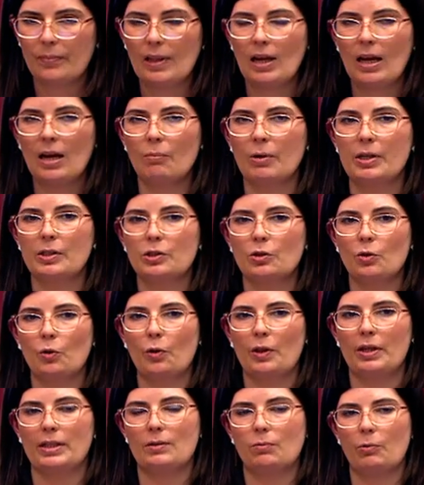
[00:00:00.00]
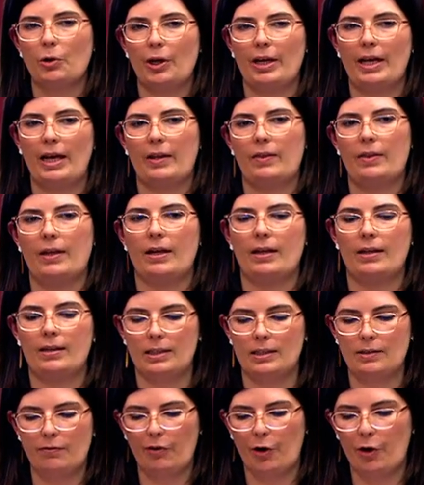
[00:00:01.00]
And we saw this work ethic,
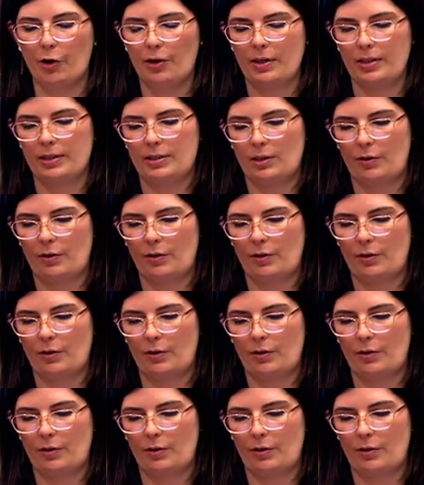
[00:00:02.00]
this focus